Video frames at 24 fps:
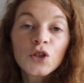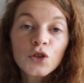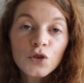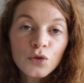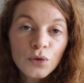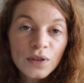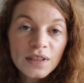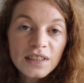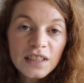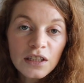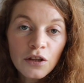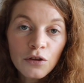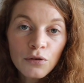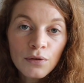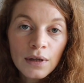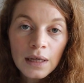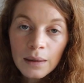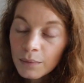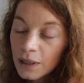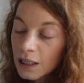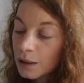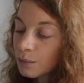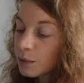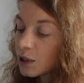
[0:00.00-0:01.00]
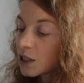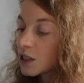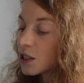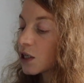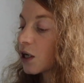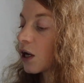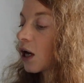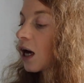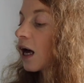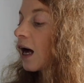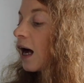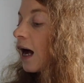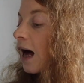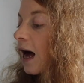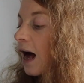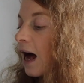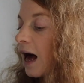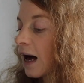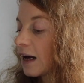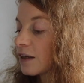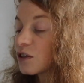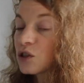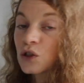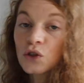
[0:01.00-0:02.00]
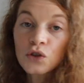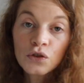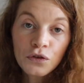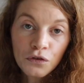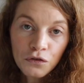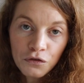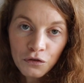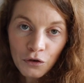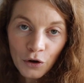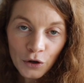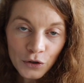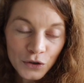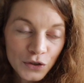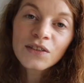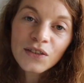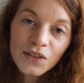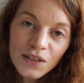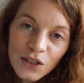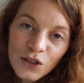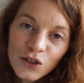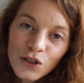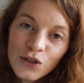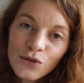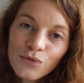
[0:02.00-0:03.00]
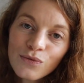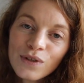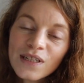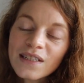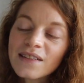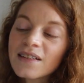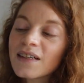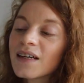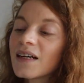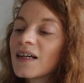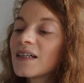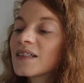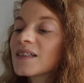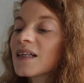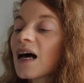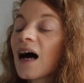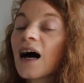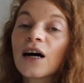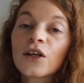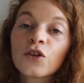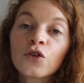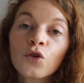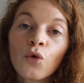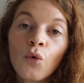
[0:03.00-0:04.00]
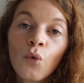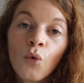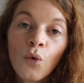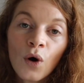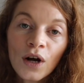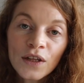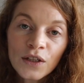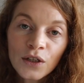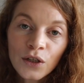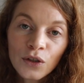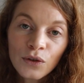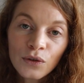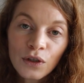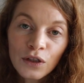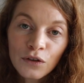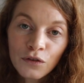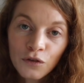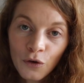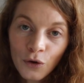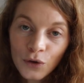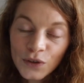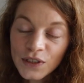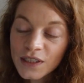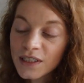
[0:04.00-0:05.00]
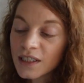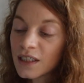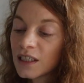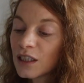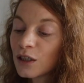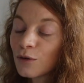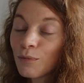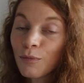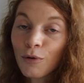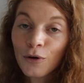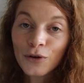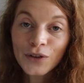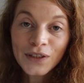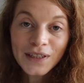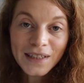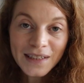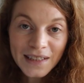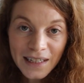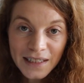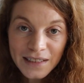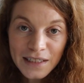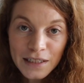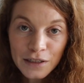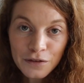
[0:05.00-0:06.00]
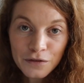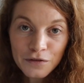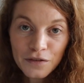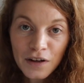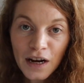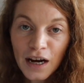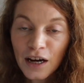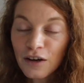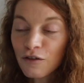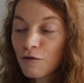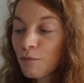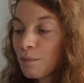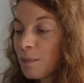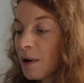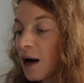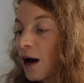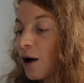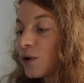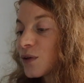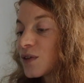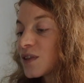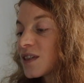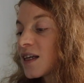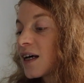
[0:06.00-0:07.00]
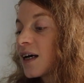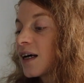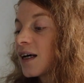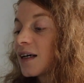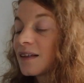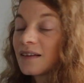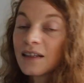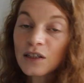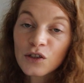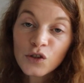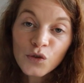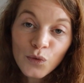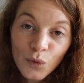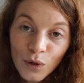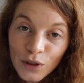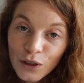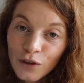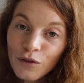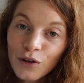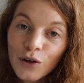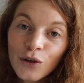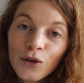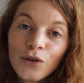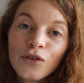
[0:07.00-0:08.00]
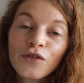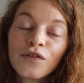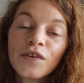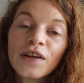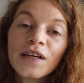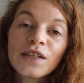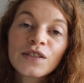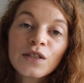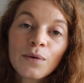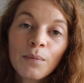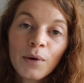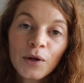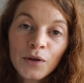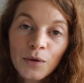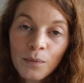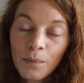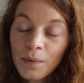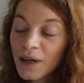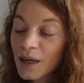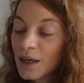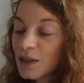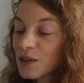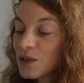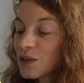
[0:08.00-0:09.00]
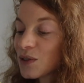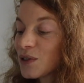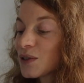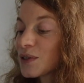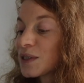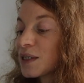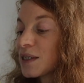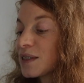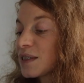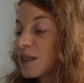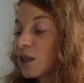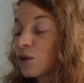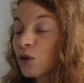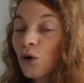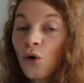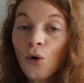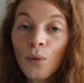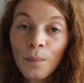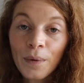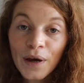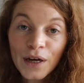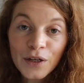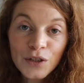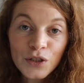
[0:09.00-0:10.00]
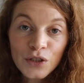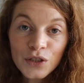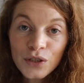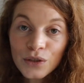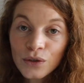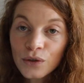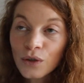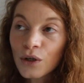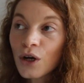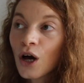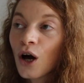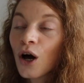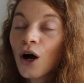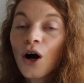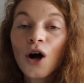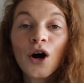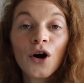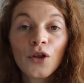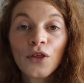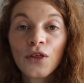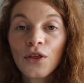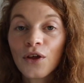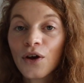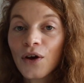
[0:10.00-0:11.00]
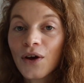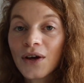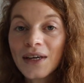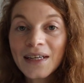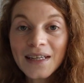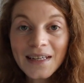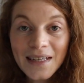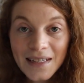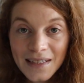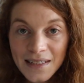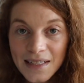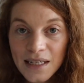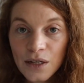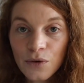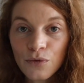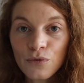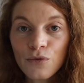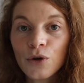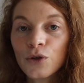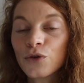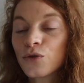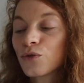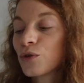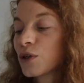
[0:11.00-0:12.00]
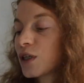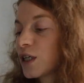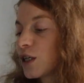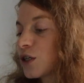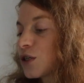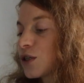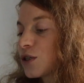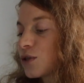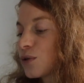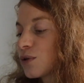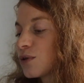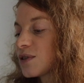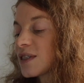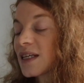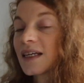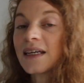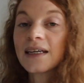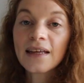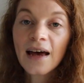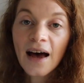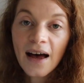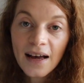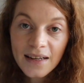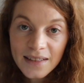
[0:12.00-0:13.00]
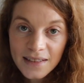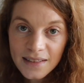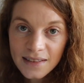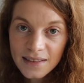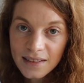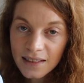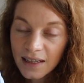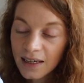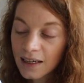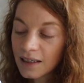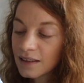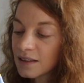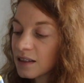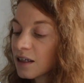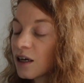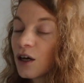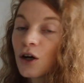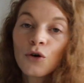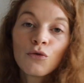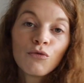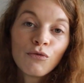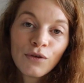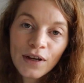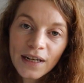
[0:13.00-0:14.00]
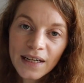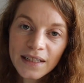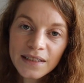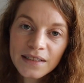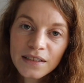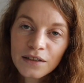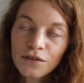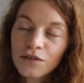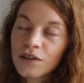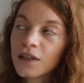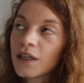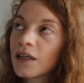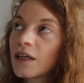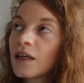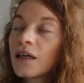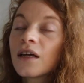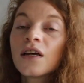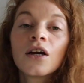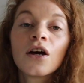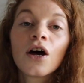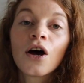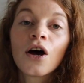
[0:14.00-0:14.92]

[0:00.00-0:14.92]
23mm at the front. So this shoe retails at £114.95. That's one of the good things about the Pegasus is that compared to other easy road running shoes, it has stayed relatively